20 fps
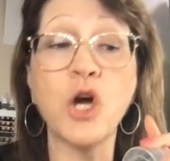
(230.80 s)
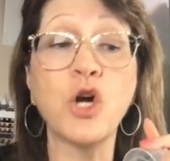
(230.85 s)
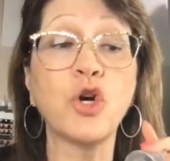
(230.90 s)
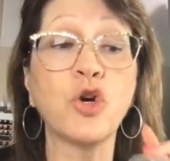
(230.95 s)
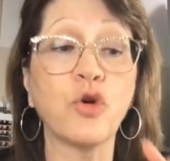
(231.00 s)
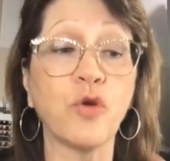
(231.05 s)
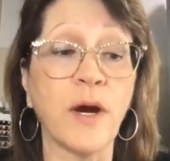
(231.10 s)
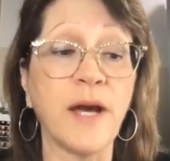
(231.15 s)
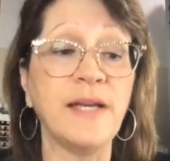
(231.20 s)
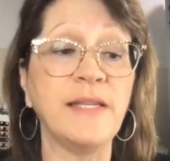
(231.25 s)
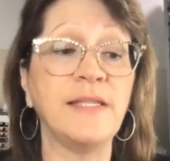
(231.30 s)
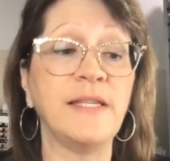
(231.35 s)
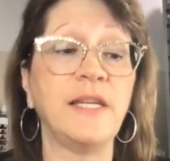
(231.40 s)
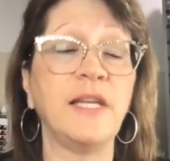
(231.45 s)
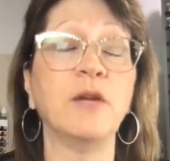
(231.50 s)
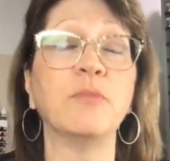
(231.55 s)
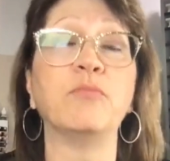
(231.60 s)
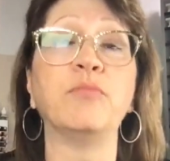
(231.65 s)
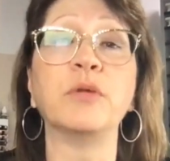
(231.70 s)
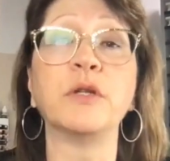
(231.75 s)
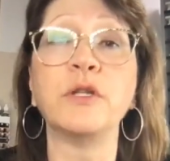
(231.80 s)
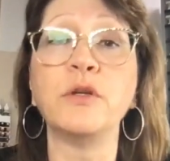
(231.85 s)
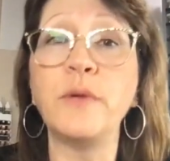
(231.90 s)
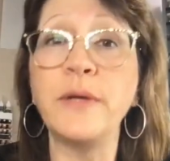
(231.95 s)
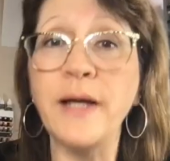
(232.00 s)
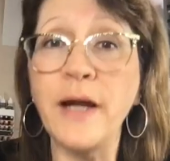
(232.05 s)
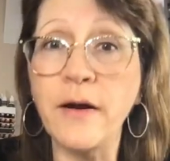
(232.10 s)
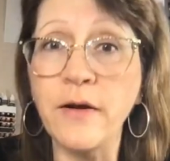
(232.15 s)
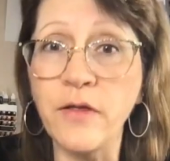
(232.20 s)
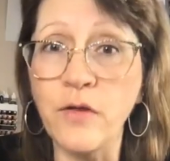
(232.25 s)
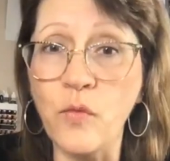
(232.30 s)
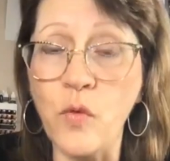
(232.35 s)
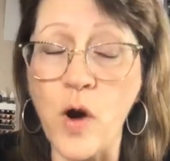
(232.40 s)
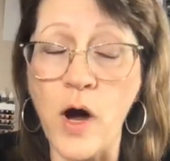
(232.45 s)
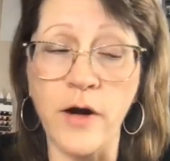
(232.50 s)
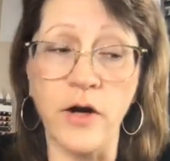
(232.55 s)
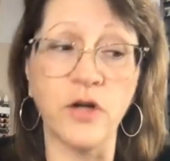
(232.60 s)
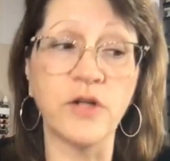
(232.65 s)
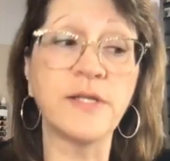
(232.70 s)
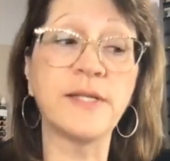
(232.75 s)
crazy, blew it out of the
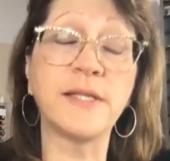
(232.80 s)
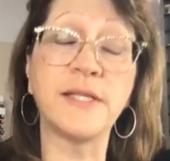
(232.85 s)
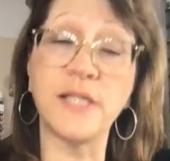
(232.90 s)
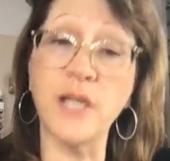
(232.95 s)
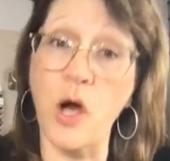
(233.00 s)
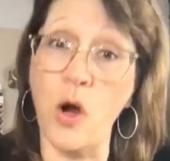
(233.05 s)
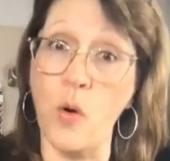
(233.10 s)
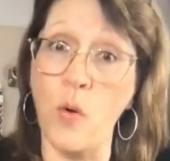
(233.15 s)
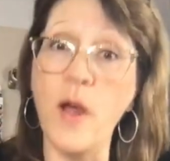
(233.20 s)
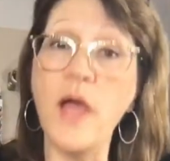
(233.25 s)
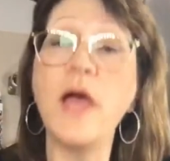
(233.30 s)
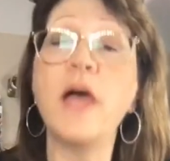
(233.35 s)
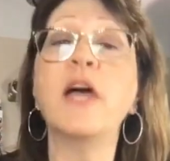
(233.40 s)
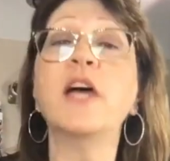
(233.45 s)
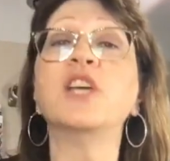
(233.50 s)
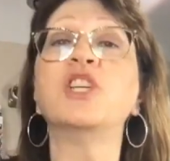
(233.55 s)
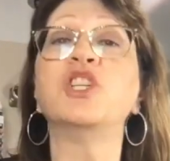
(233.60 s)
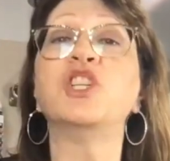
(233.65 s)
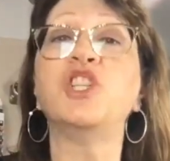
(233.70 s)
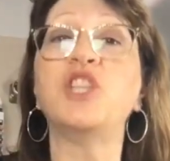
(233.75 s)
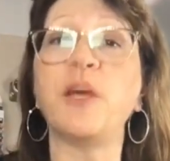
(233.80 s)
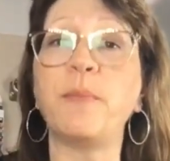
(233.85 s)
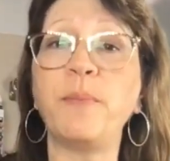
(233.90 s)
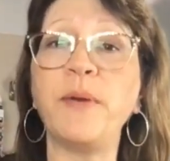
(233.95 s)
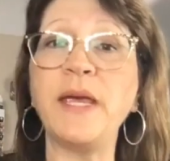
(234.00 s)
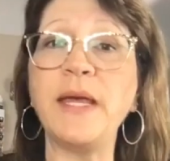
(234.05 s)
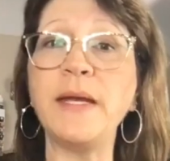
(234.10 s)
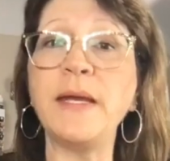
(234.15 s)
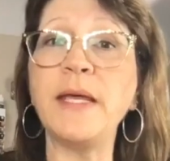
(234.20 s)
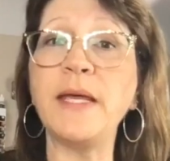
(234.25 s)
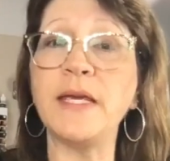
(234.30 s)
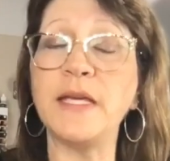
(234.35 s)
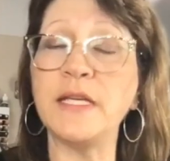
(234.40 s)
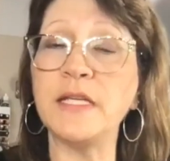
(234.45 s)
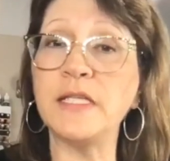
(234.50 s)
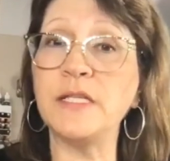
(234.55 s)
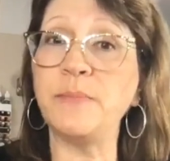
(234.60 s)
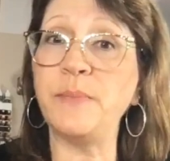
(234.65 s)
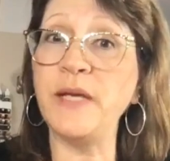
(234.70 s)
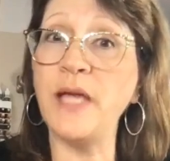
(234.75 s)
water. So shipping
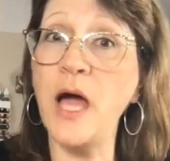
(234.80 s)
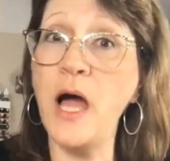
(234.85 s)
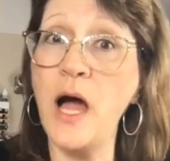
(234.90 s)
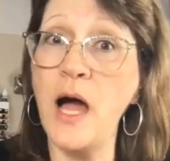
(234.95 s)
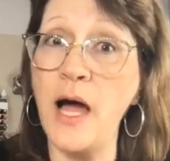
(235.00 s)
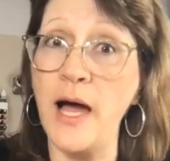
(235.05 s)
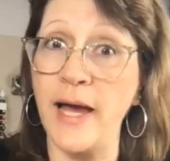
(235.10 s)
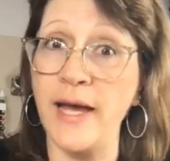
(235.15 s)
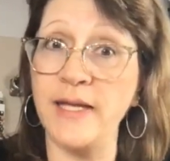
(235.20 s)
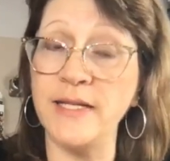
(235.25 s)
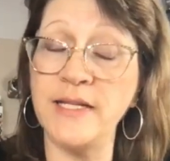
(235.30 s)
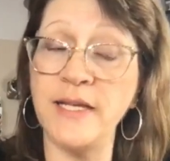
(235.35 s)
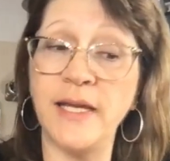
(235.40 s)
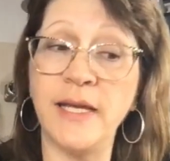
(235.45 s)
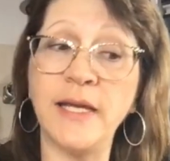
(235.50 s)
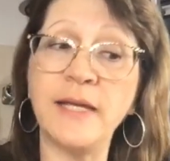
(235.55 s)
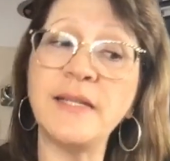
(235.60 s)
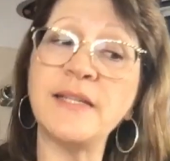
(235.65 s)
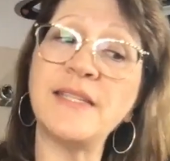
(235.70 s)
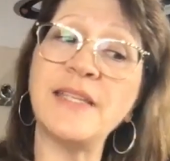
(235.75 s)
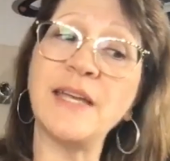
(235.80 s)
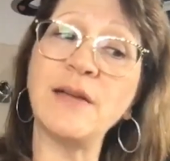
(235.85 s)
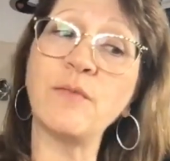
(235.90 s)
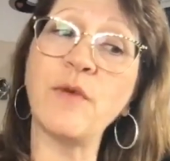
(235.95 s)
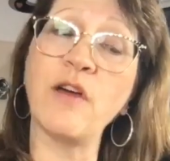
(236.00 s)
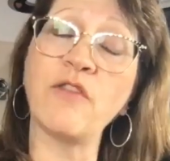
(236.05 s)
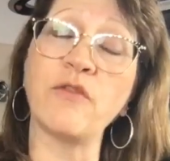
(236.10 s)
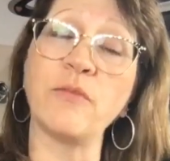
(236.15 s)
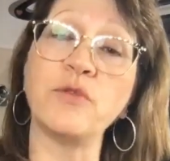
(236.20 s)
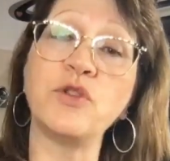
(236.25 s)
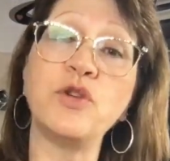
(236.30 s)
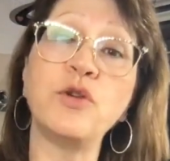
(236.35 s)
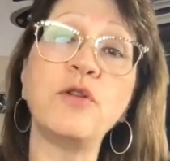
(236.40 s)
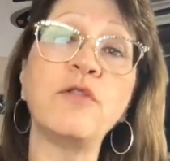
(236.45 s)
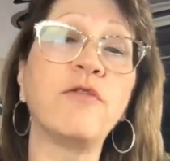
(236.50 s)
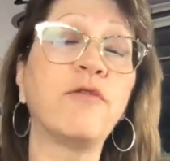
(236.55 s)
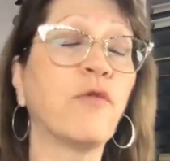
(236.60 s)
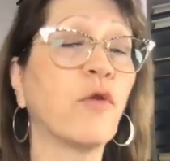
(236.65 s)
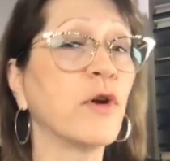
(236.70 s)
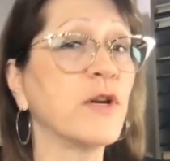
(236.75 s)
is behind. It is anywhere from two
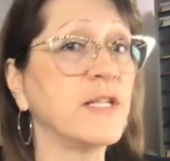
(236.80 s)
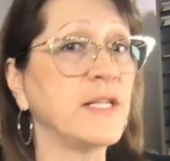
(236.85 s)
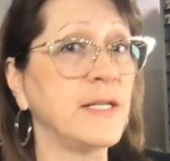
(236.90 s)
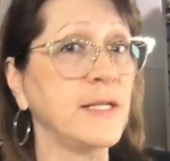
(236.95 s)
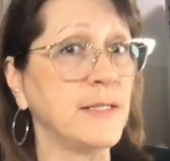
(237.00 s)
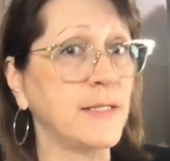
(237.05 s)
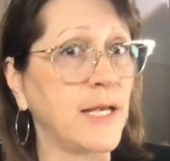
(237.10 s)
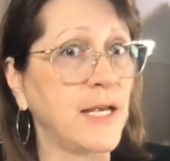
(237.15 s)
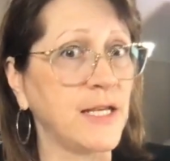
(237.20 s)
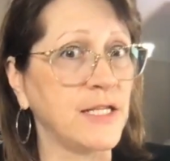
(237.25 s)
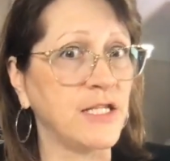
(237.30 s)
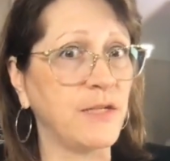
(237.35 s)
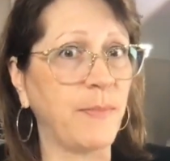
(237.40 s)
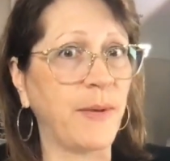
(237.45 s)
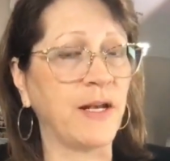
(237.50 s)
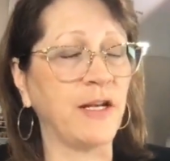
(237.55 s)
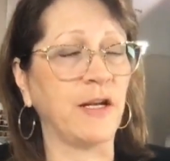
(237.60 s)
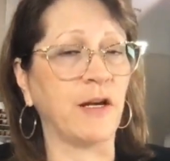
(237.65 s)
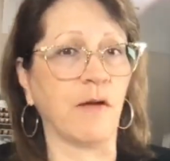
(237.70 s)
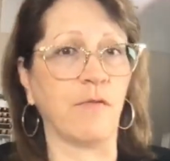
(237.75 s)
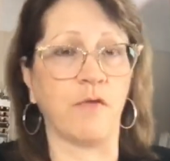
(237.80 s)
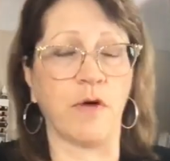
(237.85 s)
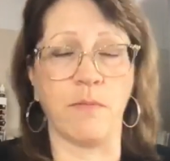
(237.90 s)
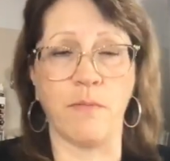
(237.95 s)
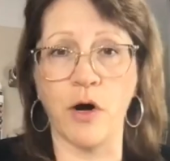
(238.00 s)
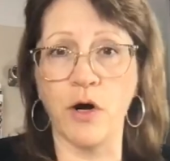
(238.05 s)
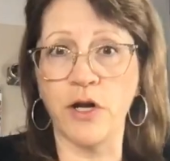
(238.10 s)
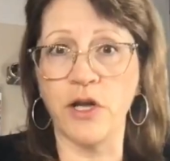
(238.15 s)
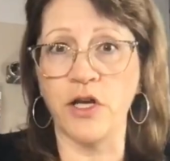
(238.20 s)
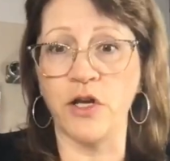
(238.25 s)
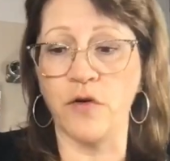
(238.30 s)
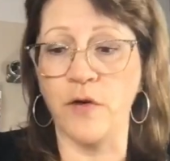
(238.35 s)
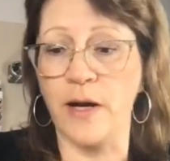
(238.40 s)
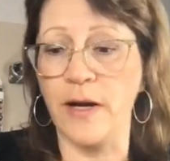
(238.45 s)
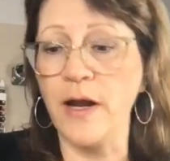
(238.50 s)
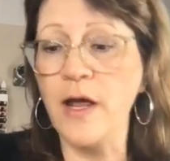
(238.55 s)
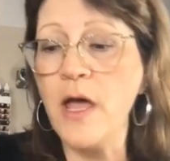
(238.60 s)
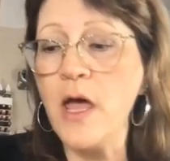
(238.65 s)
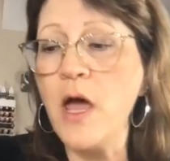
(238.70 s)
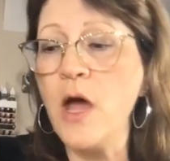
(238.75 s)
to 14 days, depending on what market you're
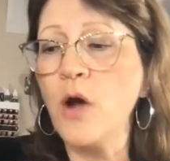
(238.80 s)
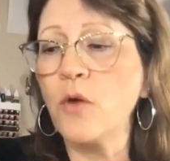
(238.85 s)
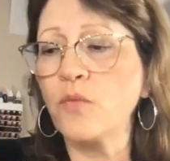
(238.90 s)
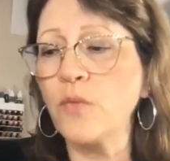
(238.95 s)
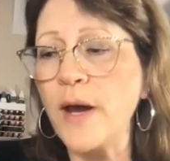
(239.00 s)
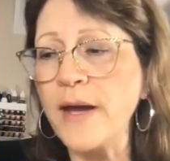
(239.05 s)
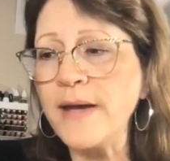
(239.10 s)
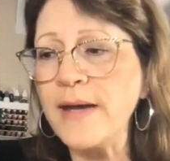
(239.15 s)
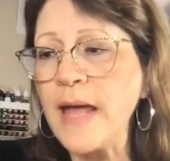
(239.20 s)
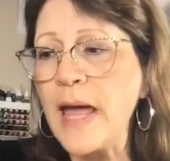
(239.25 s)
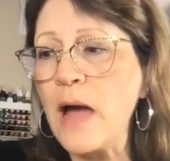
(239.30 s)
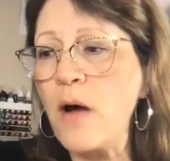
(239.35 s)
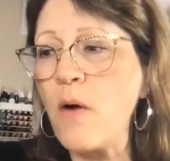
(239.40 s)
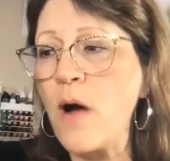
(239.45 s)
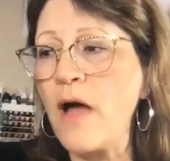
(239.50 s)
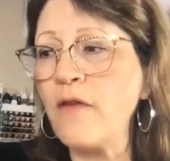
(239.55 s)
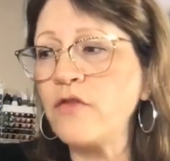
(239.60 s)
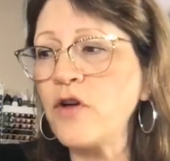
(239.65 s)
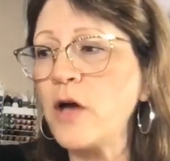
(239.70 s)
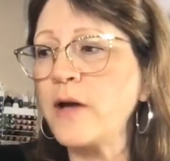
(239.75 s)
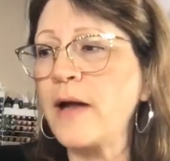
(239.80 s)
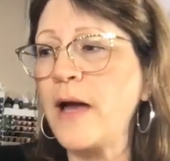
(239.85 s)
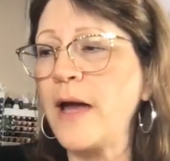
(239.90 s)
in. Right now, I've got